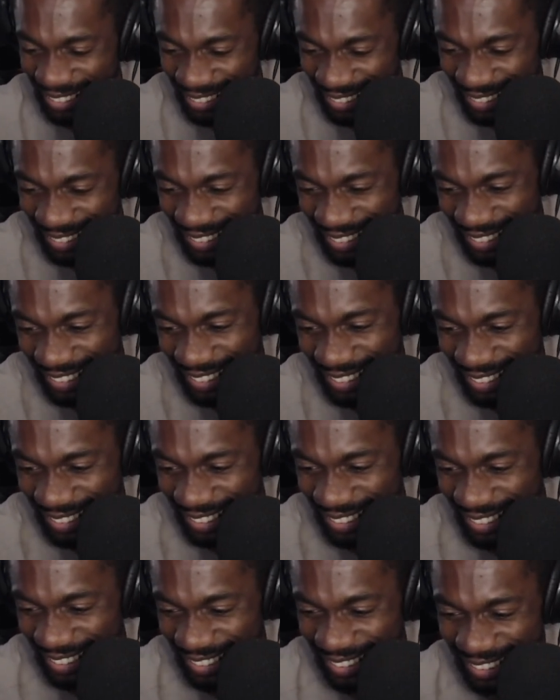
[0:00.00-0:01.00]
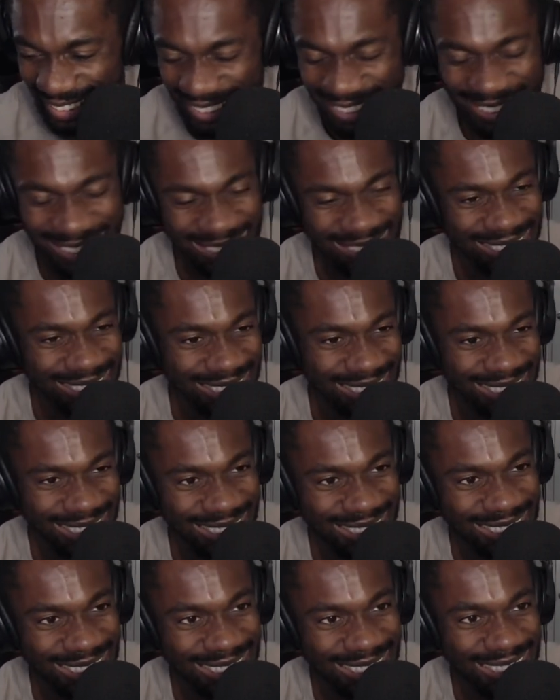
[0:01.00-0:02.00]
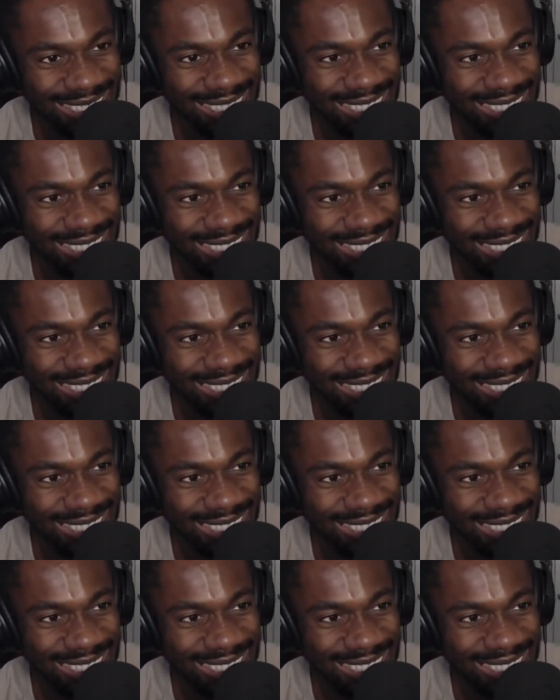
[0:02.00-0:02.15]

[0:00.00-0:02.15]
Nothing is said.